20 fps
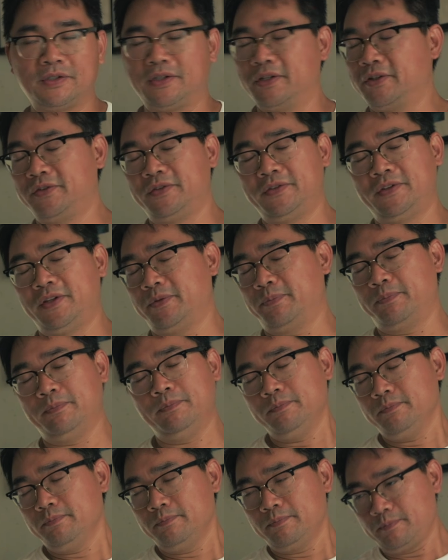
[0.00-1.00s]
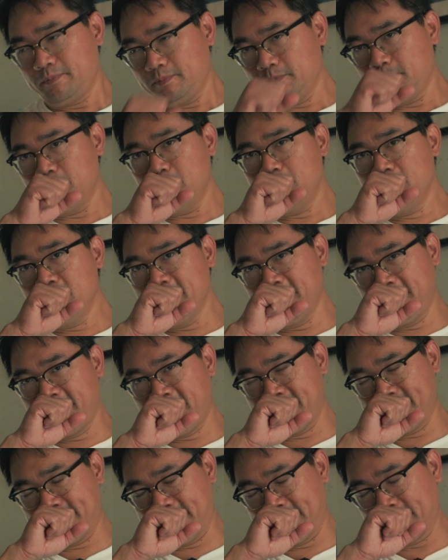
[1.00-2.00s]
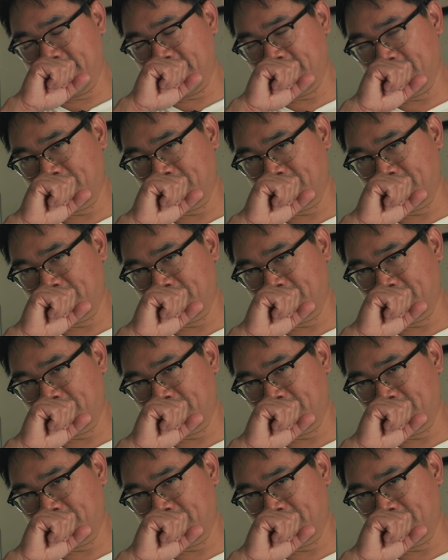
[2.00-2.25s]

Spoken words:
the excuse me,